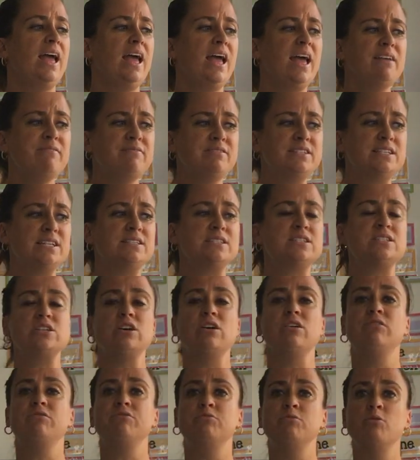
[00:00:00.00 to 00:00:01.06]
Evidence
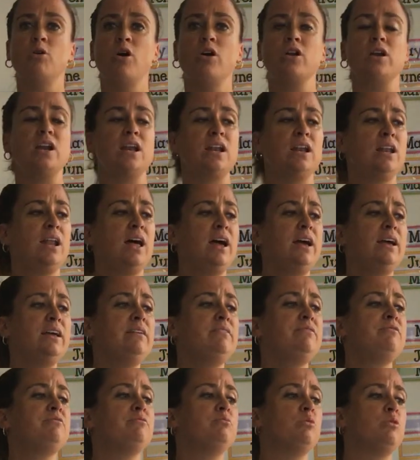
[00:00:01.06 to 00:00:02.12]
of what
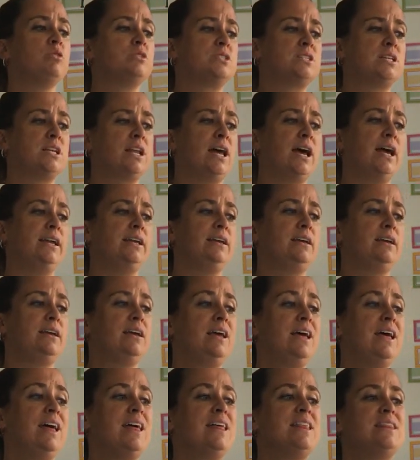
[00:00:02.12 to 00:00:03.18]
life was like
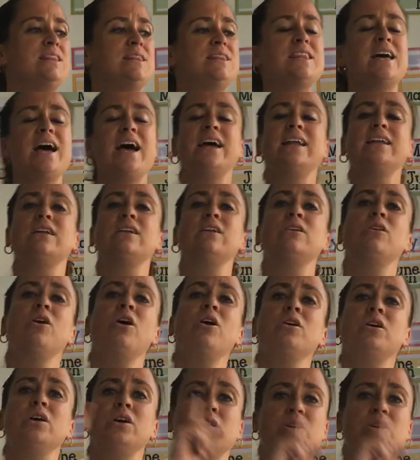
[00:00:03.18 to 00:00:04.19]
that long